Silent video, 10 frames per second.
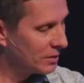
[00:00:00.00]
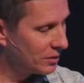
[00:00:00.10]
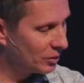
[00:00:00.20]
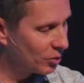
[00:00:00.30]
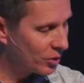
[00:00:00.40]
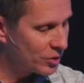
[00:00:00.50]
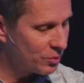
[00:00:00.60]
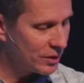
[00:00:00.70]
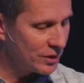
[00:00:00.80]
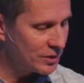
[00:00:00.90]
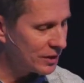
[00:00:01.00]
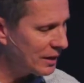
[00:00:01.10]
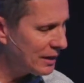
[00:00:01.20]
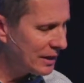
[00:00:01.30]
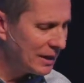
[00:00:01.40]
The Lord is with us. And
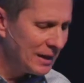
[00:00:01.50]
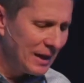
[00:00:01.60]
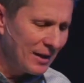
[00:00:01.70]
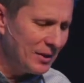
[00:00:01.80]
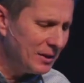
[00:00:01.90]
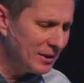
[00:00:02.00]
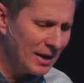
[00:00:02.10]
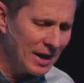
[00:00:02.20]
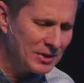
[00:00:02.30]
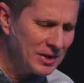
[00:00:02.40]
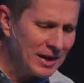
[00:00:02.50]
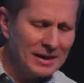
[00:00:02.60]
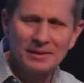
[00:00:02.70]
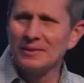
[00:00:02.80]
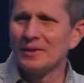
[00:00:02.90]
then, and then Isaiah